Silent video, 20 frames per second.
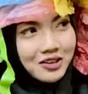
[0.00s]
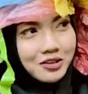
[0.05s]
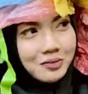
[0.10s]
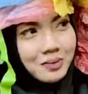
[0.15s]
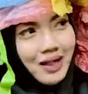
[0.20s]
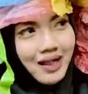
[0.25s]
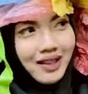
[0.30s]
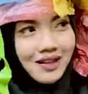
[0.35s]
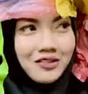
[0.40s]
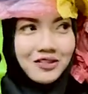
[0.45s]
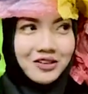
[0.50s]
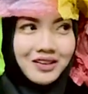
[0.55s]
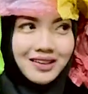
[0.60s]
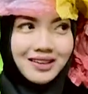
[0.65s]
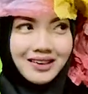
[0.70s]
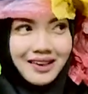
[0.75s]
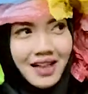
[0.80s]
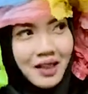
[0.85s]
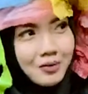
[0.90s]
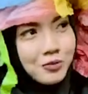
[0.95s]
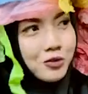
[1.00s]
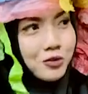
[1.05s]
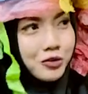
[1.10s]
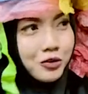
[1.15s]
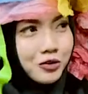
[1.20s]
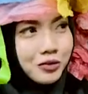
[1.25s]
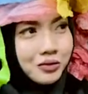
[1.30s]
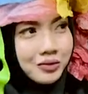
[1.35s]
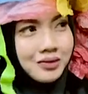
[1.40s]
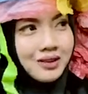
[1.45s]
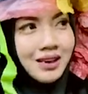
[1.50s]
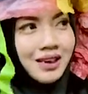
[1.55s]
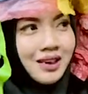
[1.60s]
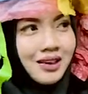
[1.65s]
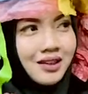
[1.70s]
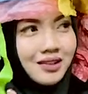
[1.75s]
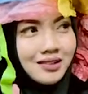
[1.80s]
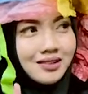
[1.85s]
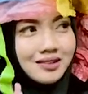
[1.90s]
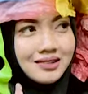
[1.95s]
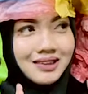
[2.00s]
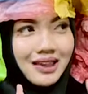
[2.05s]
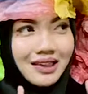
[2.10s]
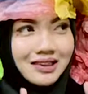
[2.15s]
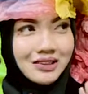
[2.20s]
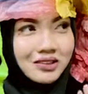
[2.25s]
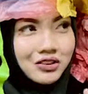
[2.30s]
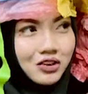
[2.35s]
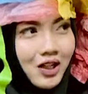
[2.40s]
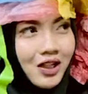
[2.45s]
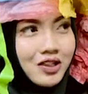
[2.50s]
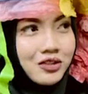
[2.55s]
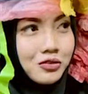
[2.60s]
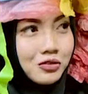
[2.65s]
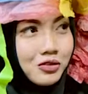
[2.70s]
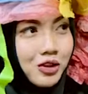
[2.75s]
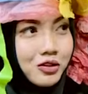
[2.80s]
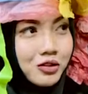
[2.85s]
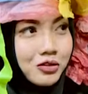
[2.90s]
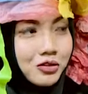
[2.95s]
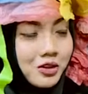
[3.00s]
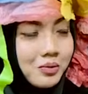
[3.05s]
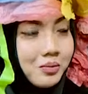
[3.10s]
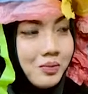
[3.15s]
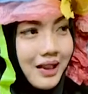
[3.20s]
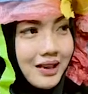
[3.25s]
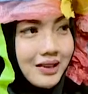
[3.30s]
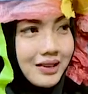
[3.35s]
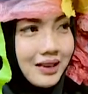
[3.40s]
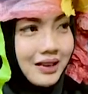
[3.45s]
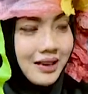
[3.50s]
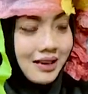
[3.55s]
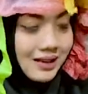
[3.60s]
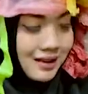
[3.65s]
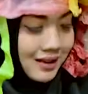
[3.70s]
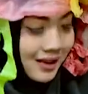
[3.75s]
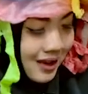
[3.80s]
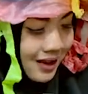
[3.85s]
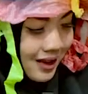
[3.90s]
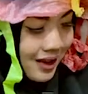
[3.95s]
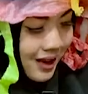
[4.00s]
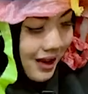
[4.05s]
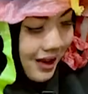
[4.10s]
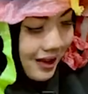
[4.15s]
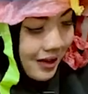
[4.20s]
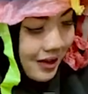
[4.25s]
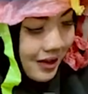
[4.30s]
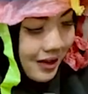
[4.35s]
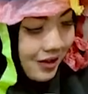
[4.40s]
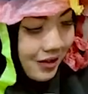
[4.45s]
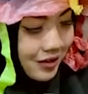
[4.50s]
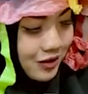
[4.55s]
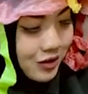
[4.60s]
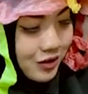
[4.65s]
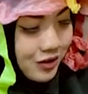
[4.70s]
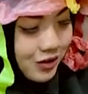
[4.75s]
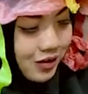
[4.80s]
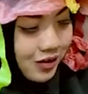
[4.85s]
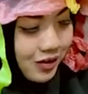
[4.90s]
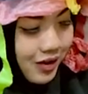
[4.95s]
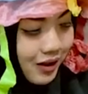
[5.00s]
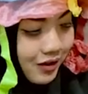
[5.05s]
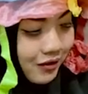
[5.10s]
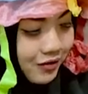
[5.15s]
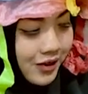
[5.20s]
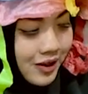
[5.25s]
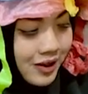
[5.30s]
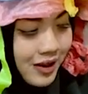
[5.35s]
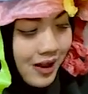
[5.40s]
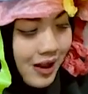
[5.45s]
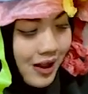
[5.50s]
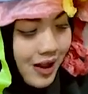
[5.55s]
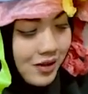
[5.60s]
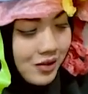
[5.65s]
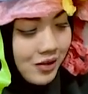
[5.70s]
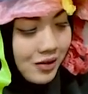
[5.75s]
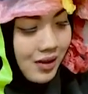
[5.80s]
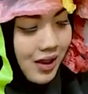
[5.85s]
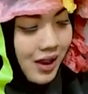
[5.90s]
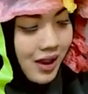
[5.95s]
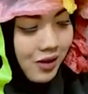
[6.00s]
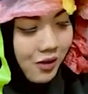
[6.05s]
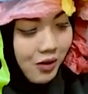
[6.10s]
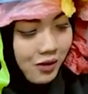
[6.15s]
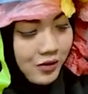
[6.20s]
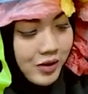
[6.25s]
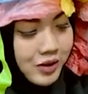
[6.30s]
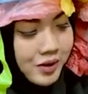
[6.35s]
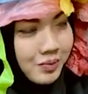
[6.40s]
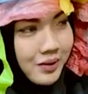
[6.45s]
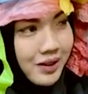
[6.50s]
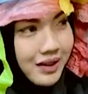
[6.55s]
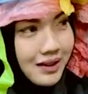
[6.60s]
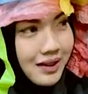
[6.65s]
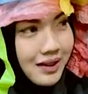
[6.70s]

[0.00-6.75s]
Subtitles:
bag, or yeah, up to you. Just trying to not using plastic. And then also every day I always bring